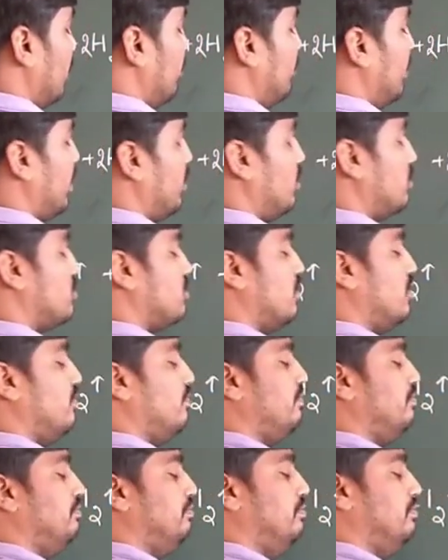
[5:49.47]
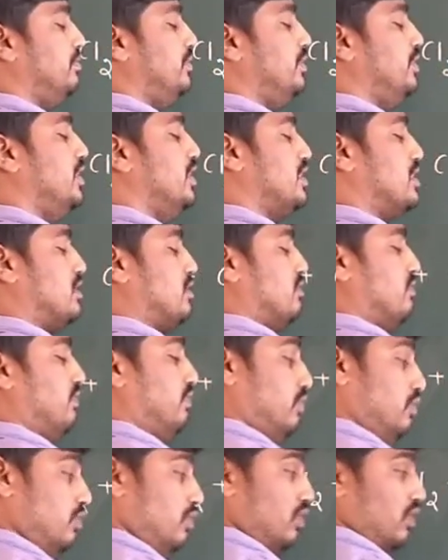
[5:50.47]
Because of this
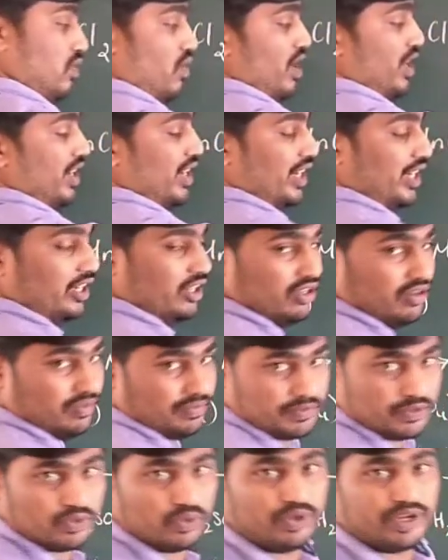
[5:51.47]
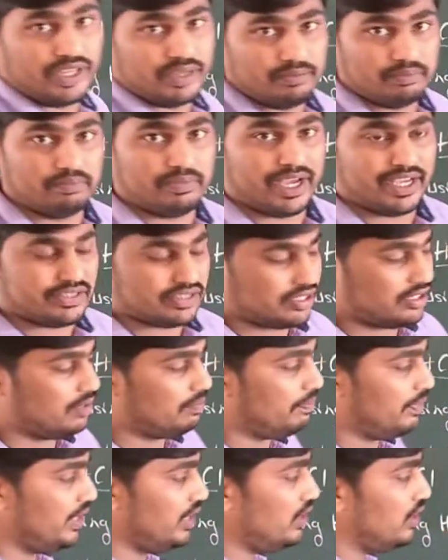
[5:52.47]
4 quantity of sodium
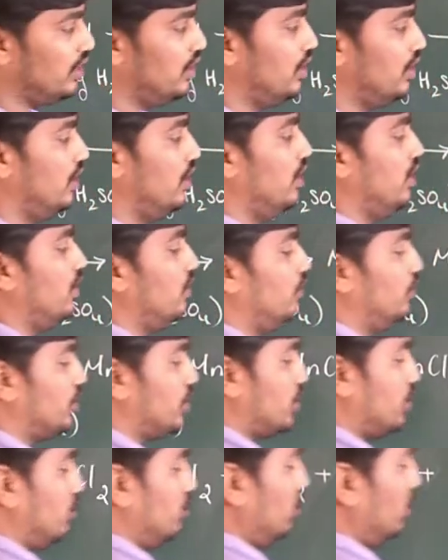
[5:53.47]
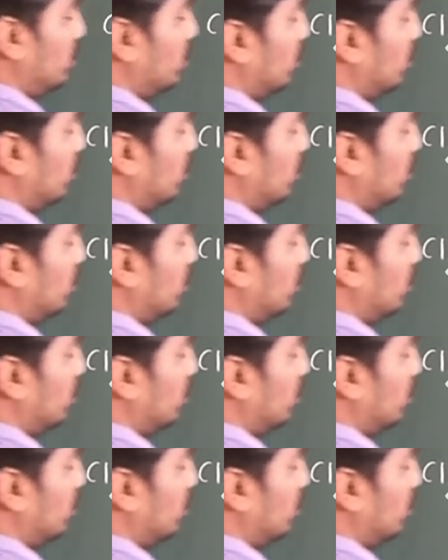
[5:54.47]
bisulfate, we should